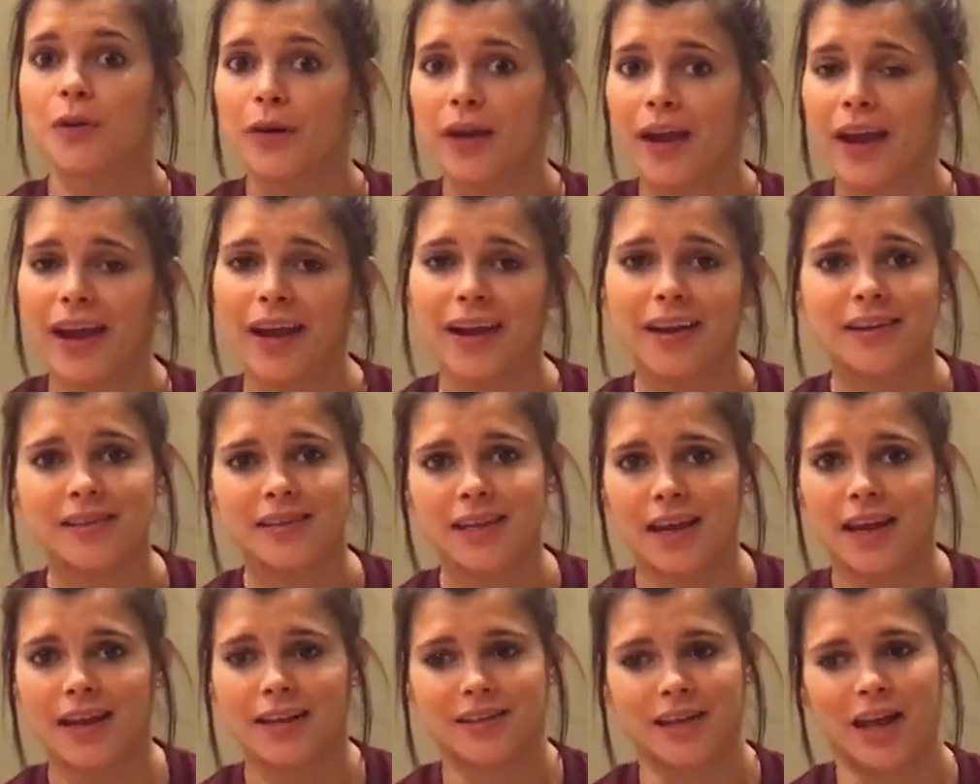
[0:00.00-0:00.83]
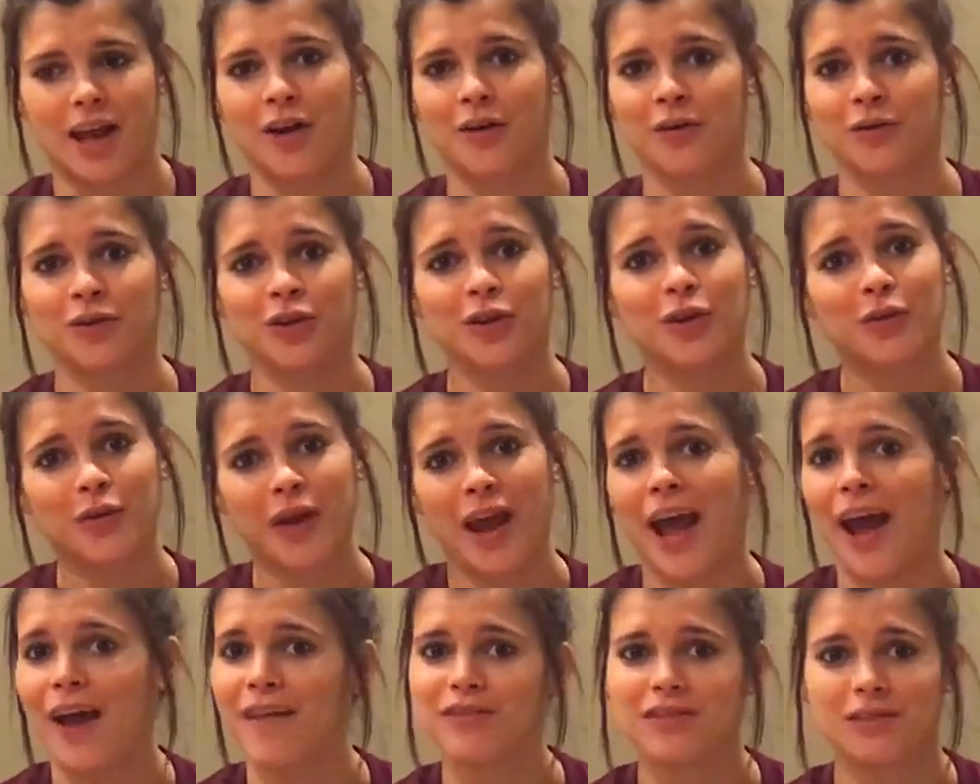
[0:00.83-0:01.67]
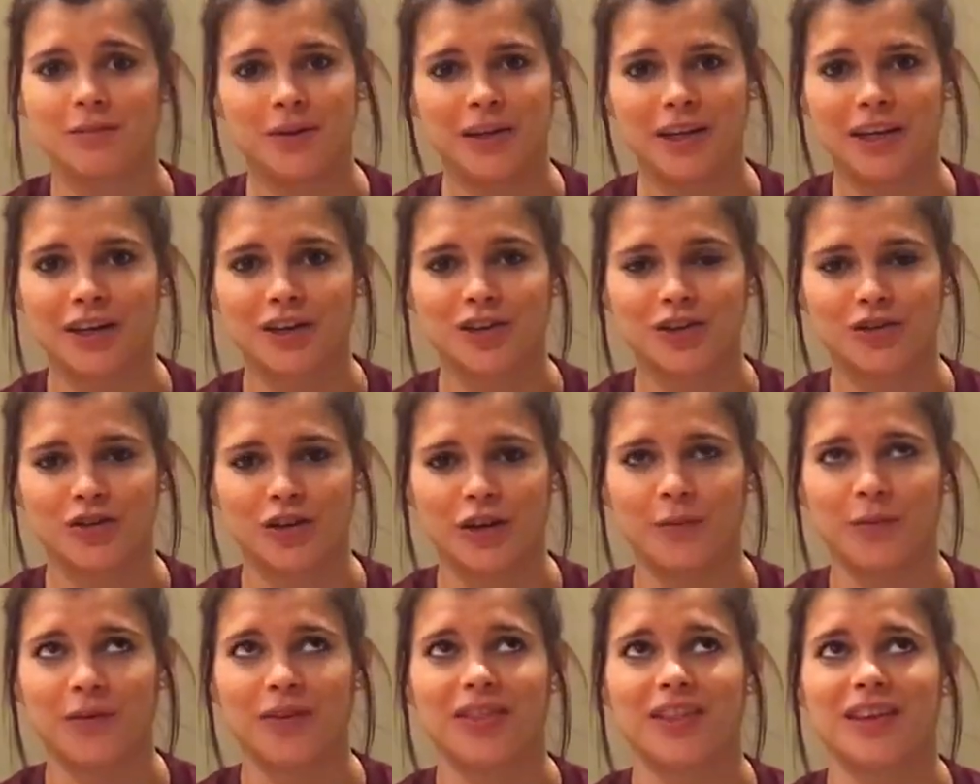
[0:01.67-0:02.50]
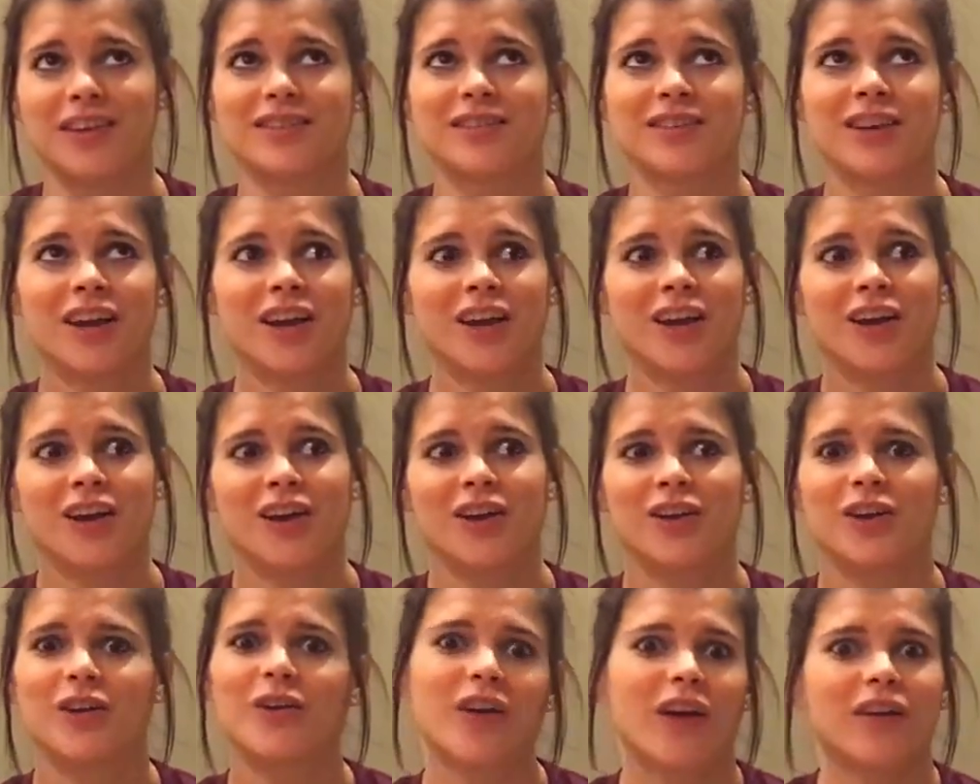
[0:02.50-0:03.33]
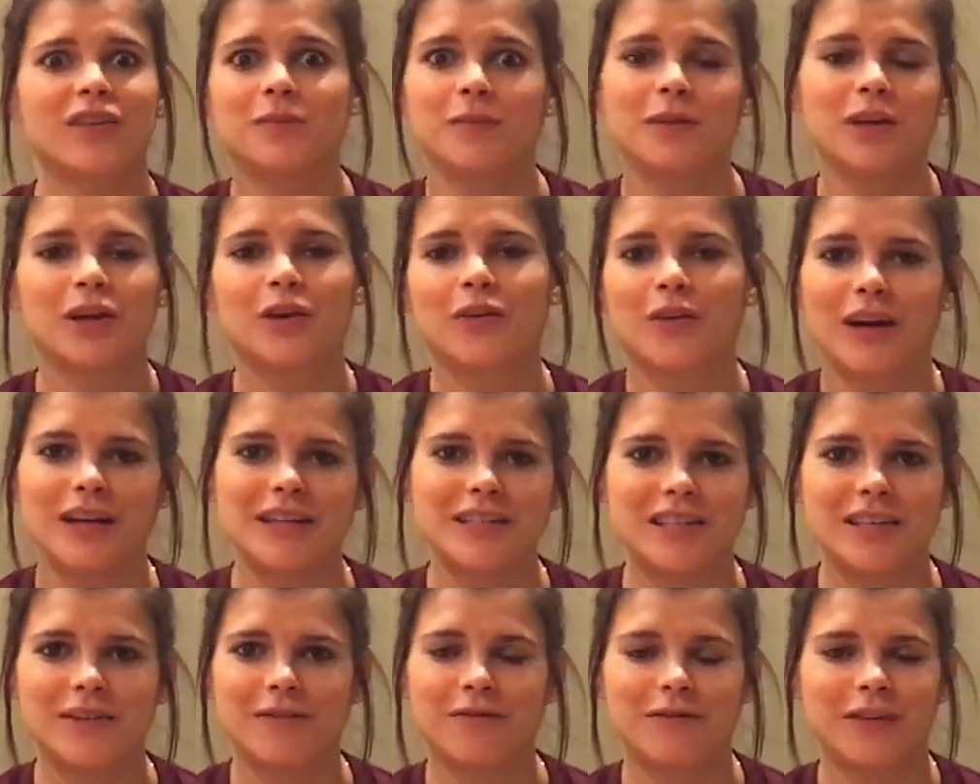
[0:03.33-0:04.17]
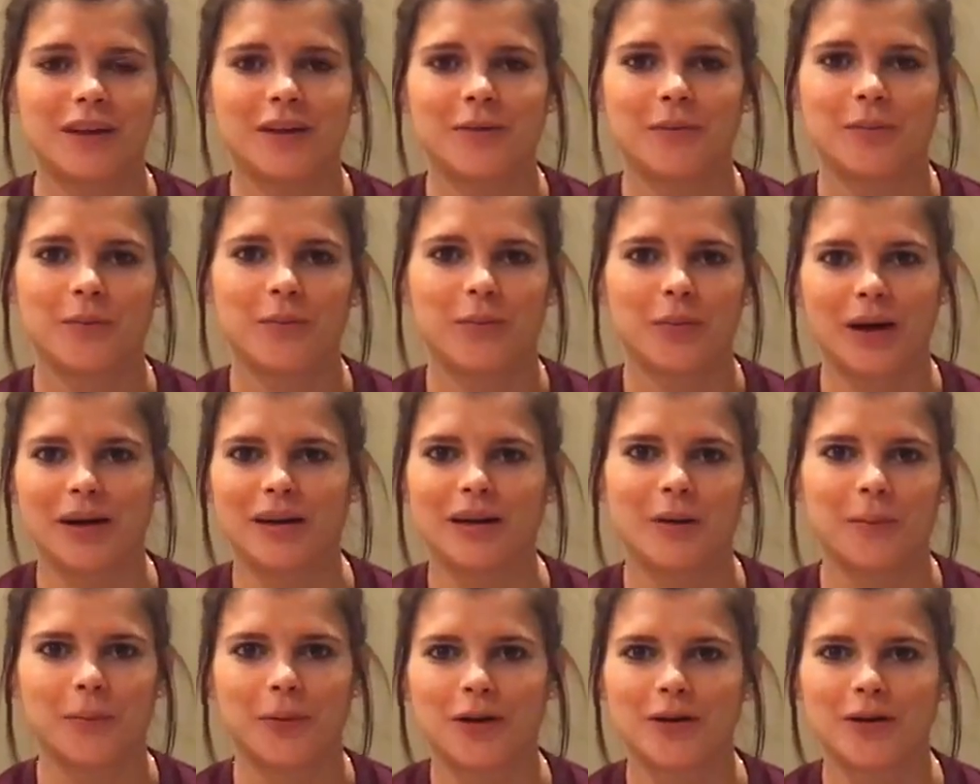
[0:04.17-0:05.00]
okay to take it down. You don't have to be extreme with this. You don't have to be a crazy fit pregnant